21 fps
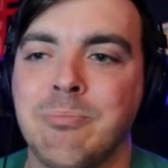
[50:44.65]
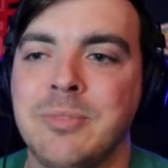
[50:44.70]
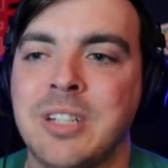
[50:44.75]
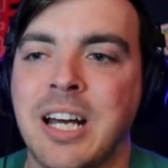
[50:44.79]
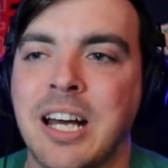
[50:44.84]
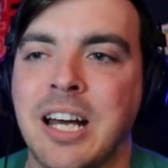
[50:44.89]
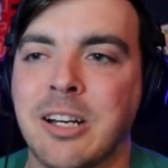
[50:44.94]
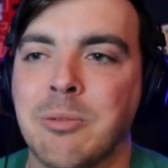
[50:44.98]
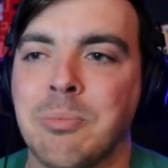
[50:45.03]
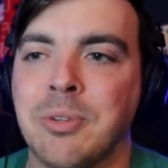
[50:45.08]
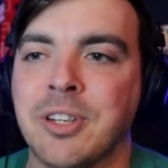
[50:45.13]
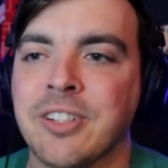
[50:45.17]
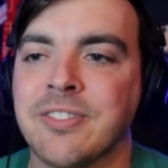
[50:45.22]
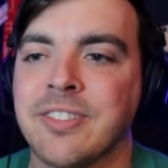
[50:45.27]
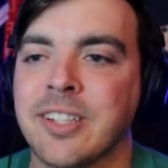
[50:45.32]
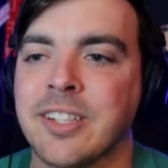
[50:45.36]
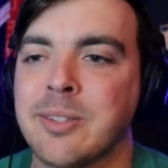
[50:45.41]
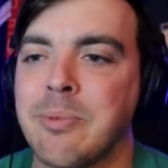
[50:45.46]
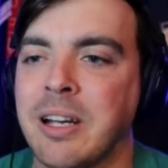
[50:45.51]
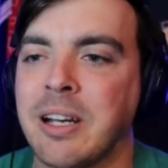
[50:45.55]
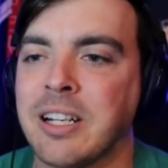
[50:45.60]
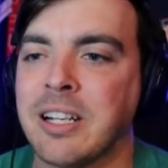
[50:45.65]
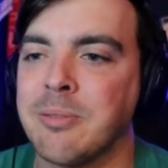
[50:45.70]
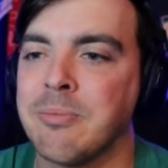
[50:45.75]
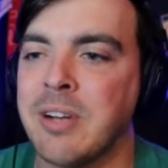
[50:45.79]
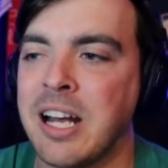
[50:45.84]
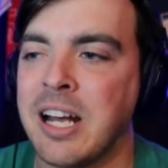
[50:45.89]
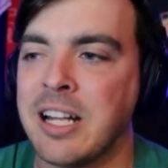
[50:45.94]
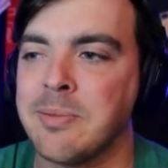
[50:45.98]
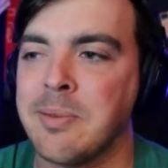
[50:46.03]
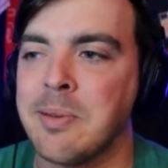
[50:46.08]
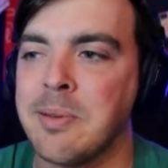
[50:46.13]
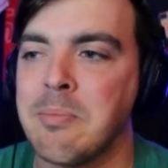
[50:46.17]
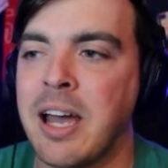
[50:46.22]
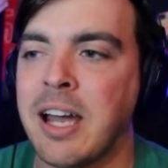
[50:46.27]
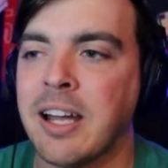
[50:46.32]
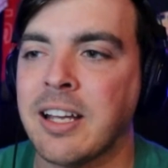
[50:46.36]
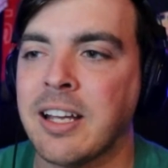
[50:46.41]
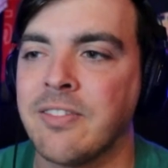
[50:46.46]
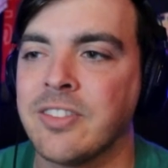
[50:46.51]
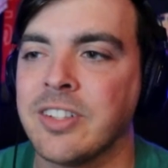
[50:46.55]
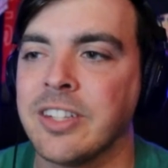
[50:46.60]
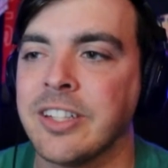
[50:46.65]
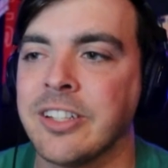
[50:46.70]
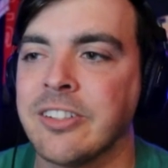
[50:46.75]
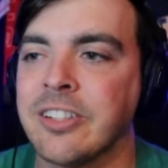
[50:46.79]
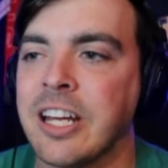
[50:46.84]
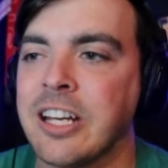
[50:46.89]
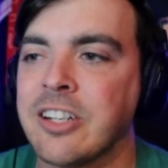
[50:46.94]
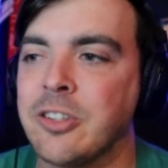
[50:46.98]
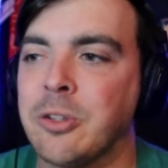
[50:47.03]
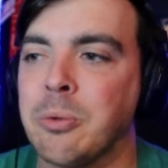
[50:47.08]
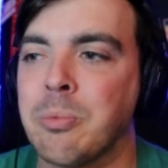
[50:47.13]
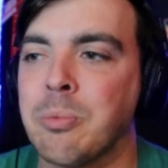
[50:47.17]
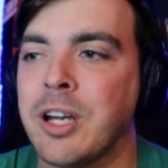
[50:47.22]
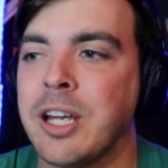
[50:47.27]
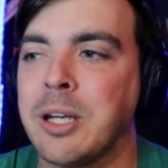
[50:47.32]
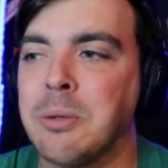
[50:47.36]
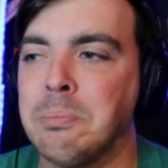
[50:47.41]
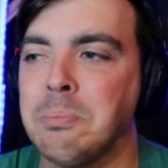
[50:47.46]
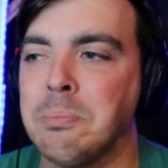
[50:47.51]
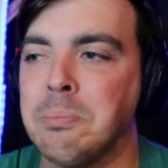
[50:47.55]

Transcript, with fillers: Tottenham players expect him not to be back after the international break.